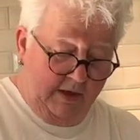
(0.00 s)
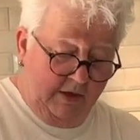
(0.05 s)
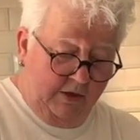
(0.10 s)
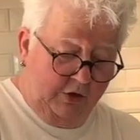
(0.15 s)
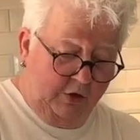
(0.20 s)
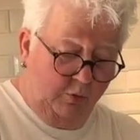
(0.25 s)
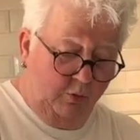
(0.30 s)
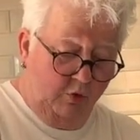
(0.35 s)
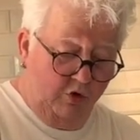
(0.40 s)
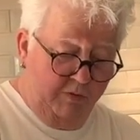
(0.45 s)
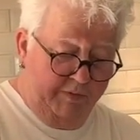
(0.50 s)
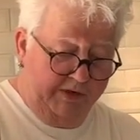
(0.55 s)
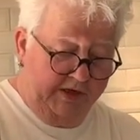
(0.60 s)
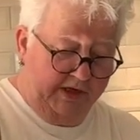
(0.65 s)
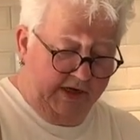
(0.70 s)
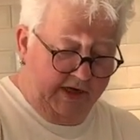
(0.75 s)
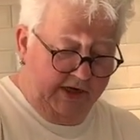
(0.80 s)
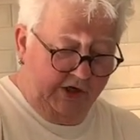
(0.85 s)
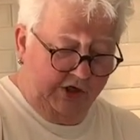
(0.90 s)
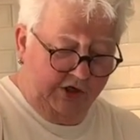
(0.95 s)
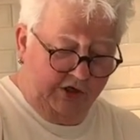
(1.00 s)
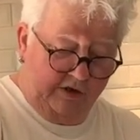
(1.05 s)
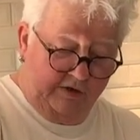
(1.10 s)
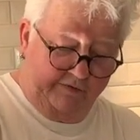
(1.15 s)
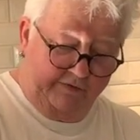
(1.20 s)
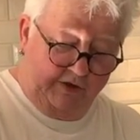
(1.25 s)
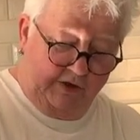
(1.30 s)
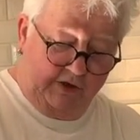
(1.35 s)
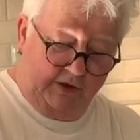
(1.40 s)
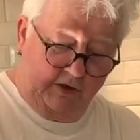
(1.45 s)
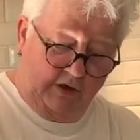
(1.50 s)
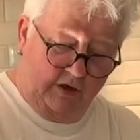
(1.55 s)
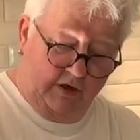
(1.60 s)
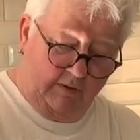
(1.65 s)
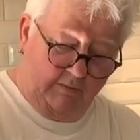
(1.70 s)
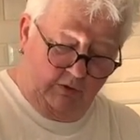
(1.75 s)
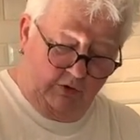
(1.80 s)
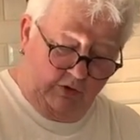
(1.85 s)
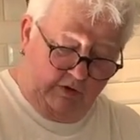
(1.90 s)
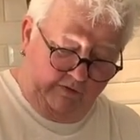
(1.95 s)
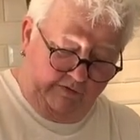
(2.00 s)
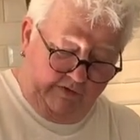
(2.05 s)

So woe betide you if you turn up looking